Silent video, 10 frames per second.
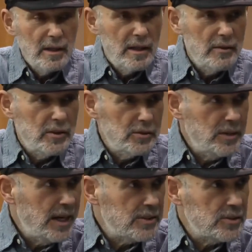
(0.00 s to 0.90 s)
and their
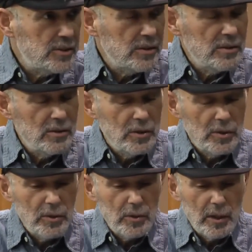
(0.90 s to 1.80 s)
tests
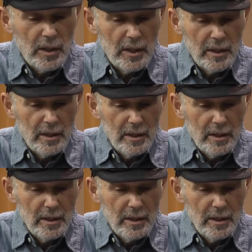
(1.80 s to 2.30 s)
to